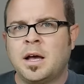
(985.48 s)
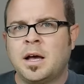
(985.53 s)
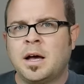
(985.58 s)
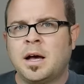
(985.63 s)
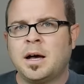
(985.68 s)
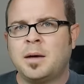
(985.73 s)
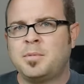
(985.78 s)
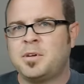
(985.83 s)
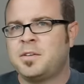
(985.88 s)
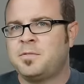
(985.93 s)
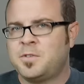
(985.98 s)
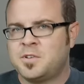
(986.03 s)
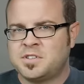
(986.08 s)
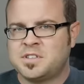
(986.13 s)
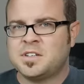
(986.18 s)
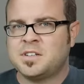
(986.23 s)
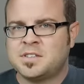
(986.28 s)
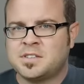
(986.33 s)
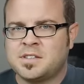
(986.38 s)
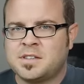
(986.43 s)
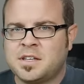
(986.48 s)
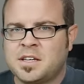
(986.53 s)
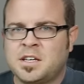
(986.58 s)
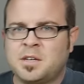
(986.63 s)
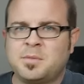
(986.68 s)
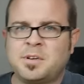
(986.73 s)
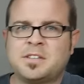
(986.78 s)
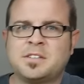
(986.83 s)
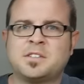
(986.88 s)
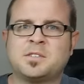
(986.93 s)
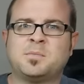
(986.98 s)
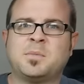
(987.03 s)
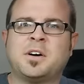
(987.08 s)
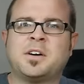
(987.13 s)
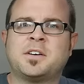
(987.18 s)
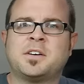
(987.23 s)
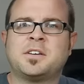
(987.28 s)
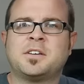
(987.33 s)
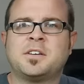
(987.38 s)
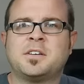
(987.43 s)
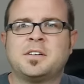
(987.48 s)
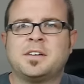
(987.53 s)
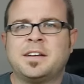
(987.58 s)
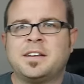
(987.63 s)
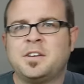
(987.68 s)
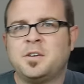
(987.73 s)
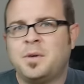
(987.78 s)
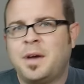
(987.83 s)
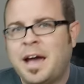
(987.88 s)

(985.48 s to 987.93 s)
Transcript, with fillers: Uh, but if you're seriously thinking about this monitor and you